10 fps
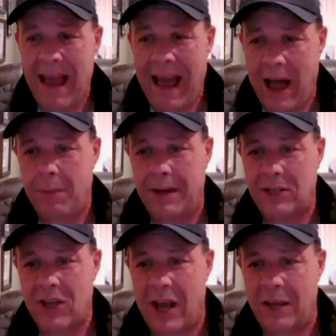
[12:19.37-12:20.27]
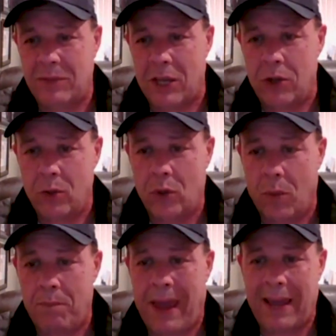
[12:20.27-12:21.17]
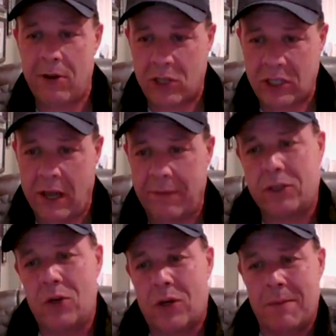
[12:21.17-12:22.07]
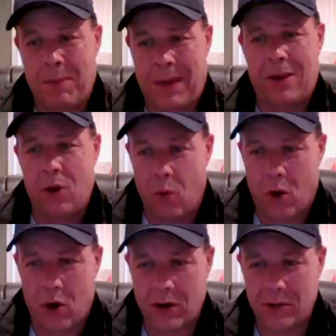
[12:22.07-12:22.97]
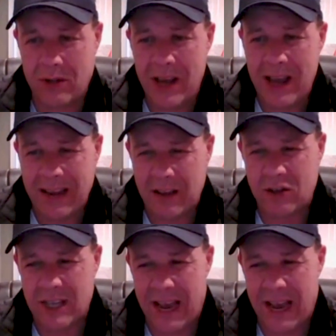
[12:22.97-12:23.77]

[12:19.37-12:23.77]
How many times that you don't pay yourself so you can pay your workers and their mm-hmm.